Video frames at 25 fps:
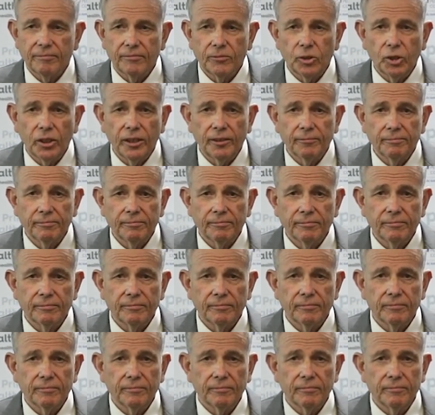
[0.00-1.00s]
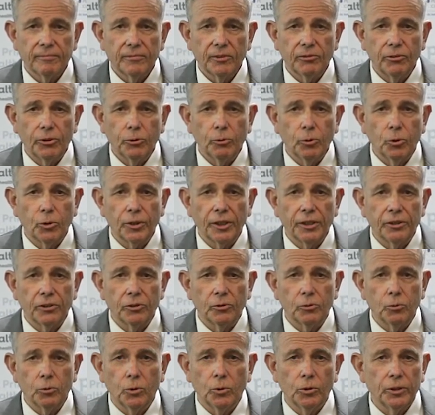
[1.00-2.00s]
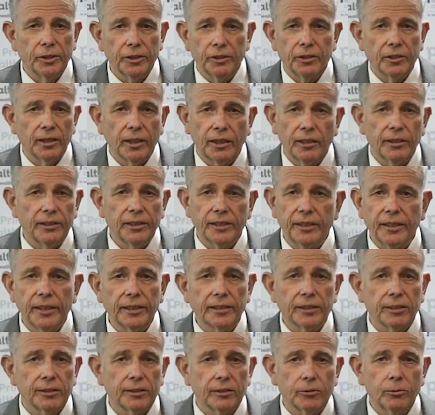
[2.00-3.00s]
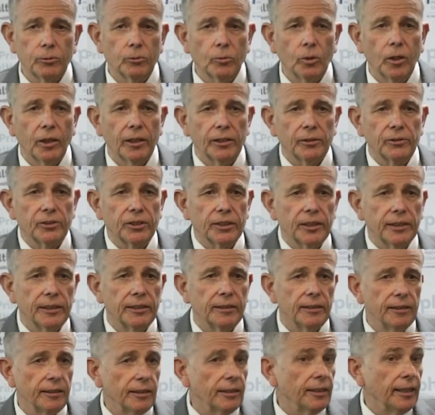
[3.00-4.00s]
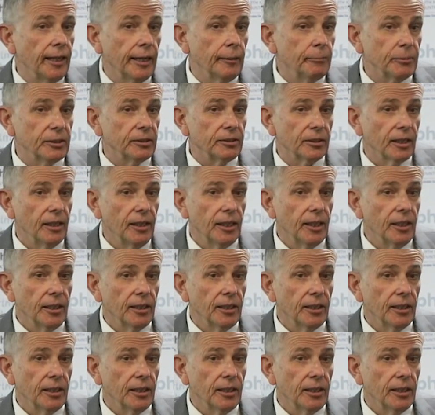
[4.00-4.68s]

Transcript: right? If you walk into the ward and say, I need X or Y or Z, then it happens.